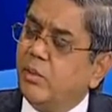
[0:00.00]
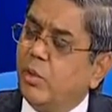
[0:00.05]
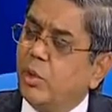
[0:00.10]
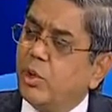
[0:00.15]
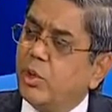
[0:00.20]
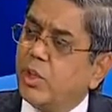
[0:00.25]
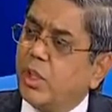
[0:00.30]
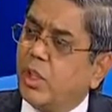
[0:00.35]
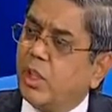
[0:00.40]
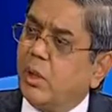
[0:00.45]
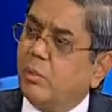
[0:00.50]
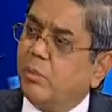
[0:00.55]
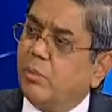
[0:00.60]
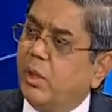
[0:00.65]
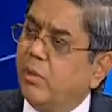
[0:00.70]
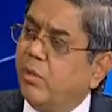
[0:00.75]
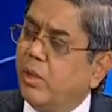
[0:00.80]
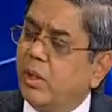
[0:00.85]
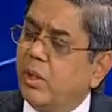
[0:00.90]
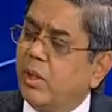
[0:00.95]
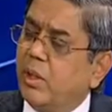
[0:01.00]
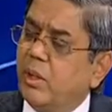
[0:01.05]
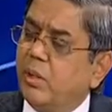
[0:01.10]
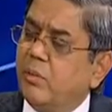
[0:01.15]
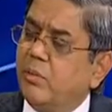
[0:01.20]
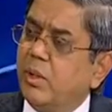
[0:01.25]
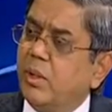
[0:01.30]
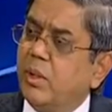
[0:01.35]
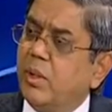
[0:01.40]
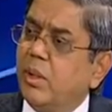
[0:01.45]
was stuck up,
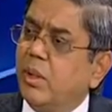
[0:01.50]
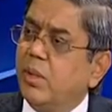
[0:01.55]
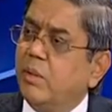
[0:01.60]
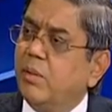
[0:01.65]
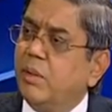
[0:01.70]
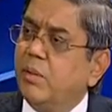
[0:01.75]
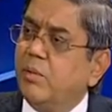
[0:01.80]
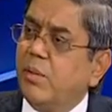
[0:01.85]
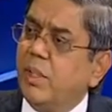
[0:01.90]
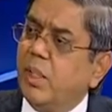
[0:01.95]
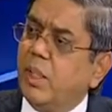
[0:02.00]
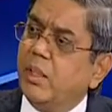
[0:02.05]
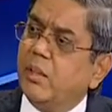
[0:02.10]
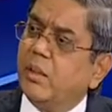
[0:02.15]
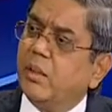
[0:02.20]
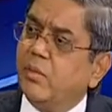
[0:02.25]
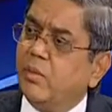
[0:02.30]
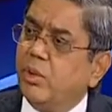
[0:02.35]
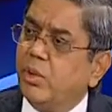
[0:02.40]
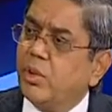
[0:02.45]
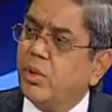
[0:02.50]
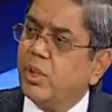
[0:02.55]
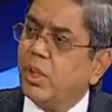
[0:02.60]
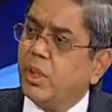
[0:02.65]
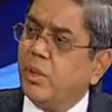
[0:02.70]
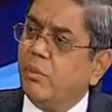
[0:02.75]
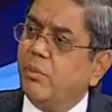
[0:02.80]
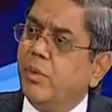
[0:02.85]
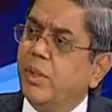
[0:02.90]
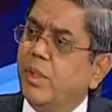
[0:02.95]
the finance was
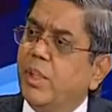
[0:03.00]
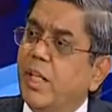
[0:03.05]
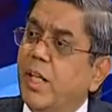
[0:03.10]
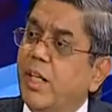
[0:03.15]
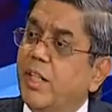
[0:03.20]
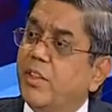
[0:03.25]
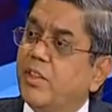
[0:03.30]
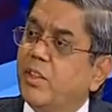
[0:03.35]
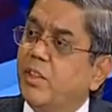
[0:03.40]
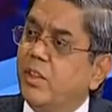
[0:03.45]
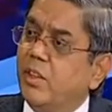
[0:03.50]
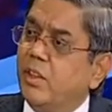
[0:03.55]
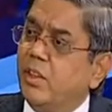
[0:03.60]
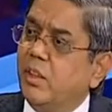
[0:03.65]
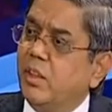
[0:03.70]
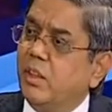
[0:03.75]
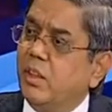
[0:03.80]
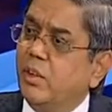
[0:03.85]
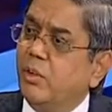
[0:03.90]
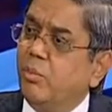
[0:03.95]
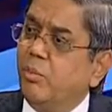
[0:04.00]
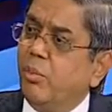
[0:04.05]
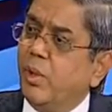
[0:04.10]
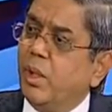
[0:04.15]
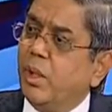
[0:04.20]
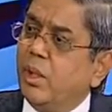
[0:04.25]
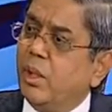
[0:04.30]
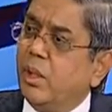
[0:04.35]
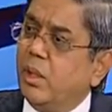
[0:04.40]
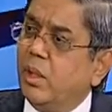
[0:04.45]
stuck up with the Edison
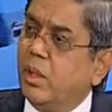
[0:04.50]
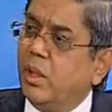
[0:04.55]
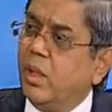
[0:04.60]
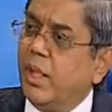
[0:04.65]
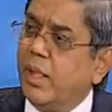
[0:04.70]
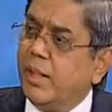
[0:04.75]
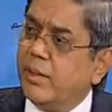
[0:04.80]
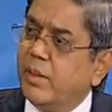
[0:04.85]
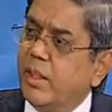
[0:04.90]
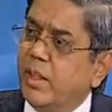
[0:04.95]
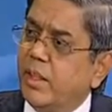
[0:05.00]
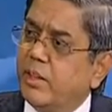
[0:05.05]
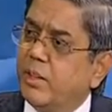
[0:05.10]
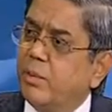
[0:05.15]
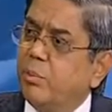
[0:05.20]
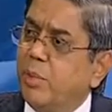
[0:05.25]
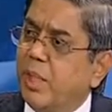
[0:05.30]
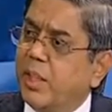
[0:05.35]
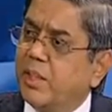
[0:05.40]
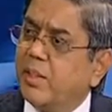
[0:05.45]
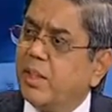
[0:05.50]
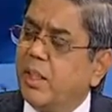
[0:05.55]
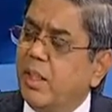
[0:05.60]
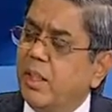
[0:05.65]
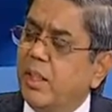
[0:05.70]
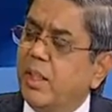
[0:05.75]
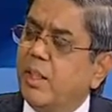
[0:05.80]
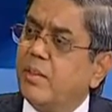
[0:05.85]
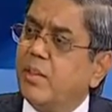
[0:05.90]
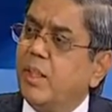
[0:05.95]
assets, Big
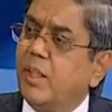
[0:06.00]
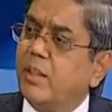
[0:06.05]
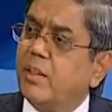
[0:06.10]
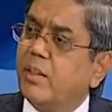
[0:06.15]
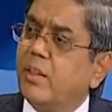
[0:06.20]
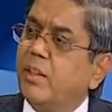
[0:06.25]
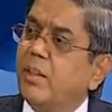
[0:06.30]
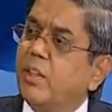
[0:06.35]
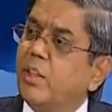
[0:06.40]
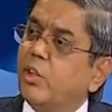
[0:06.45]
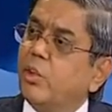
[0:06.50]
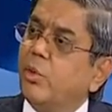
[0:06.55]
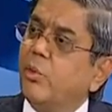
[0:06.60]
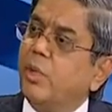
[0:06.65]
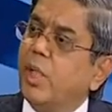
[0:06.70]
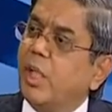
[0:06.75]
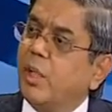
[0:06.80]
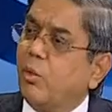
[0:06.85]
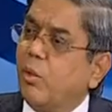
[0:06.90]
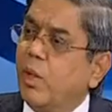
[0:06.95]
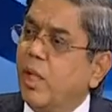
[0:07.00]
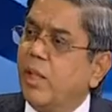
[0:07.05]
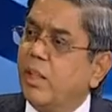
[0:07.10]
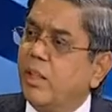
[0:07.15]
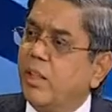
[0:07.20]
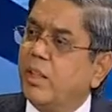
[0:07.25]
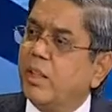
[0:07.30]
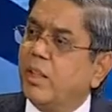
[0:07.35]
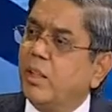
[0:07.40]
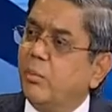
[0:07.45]
Sky assets. Yes. So we
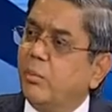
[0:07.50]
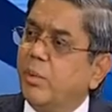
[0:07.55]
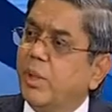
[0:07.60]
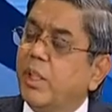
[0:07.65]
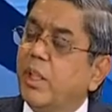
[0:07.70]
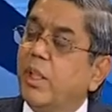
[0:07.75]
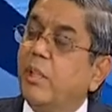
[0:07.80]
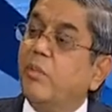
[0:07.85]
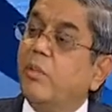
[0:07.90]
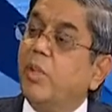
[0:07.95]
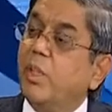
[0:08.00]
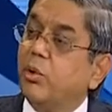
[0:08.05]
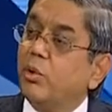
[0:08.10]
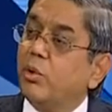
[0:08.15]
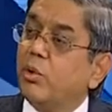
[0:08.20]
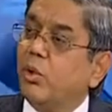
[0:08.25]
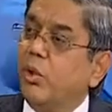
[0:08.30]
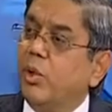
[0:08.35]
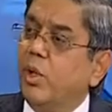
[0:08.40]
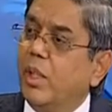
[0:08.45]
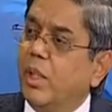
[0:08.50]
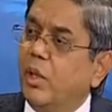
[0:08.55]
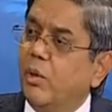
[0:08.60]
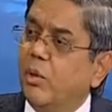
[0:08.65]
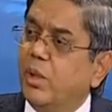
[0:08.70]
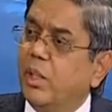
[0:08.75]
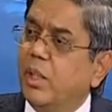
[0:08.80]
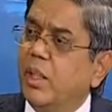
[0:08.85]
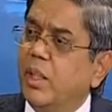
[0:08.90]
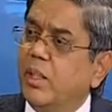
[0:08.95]
acquired that company and we have sold
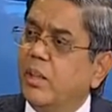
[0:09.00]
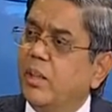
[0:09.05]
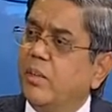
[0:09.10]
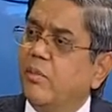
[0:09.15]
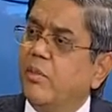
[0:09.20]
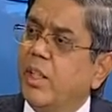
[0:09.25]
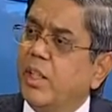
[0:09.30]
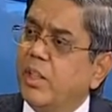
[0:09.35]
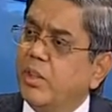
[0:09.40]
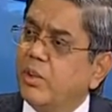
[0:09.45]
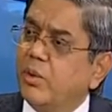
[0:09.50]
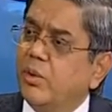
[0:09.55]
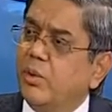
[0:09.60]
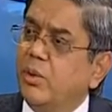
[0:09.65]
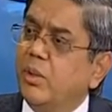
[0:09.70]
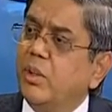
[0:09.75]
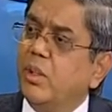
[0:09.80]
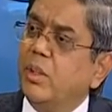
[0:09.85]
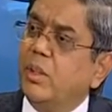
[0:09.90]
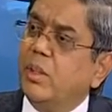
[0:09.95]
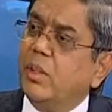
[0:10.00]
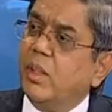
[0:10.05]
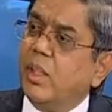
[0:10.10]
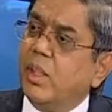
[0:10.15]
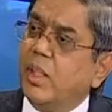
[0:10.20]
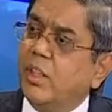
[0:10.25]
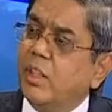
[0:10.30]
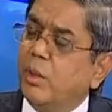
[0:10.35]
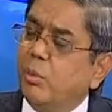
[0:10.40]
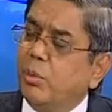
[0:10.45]
out, and I think very soon
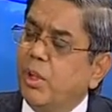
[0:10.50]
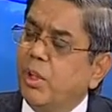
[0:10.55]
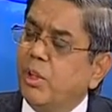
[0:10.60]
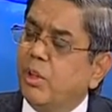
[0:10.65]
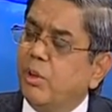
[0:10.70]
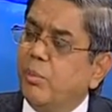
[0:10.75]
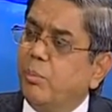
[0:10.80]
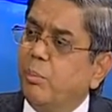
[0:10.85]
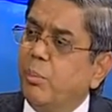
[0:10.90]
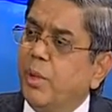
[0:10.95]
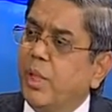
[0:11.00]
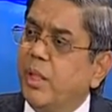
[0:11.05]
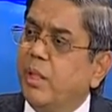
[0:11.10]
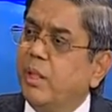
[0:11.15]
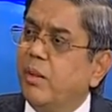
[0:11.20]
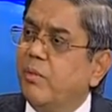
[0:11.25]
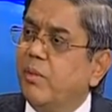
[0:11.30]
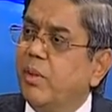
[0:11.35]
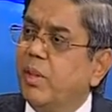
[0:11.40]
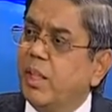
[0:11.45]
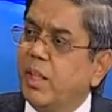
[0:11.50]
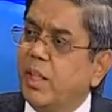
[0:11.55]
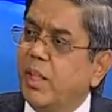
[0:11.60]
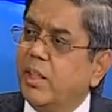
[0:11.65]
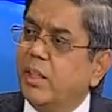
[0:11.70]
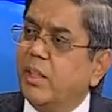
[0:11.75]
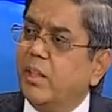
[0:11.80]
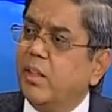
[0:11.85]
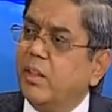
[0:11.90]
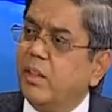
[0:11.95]
in the month of May we'll
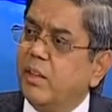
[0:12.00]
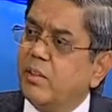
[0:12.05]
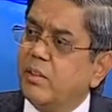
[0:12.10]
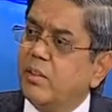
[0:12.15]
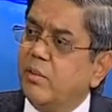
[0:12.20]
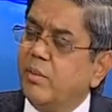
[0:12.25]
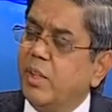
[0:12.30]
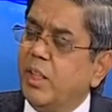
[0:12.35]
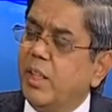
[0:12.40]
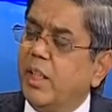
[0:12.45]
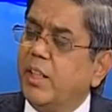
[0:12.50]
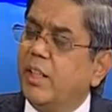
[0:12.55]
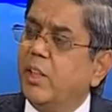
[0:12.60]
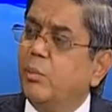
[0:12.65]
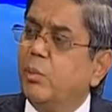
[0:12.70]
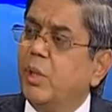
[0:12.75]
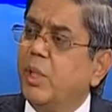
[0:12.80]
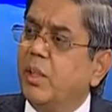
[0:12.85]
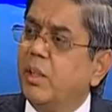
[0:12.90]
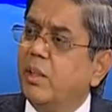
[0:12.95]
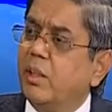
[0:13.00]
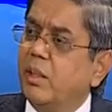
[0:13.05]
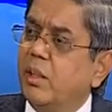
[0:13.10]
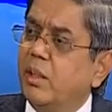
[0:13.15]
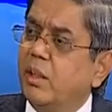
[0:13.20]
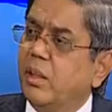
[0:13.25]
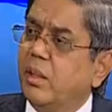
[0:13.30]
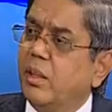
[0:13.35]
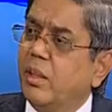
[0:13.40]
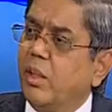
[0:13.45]
get somewhere $90
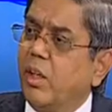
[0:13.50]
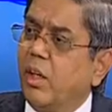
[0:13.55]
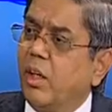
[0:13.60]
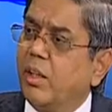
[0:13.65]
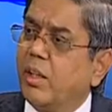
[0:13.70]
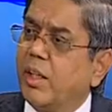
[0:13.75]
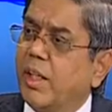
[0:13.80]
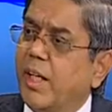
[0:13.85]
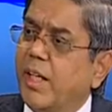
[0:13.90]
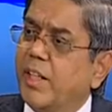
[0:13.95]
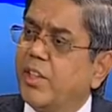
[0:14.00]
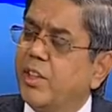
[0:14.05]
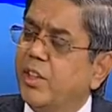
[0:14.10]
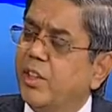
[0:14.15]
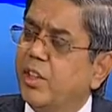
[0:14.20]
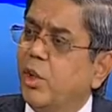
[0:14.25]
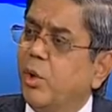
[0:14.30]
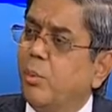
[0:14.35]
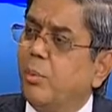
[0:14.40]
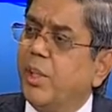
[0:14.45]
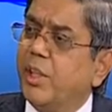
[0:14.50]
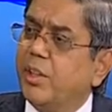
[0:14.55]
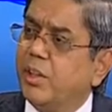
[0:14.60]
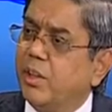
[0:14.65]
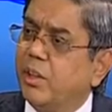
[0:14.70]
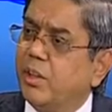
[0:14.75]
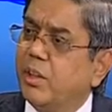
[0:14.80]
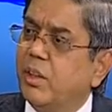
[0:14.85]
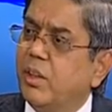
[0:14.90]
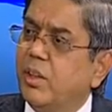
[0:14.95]
million cash in the
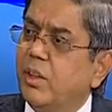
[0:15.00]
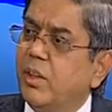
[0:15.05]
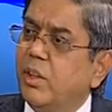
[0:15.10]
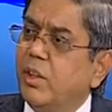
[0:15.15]
operations.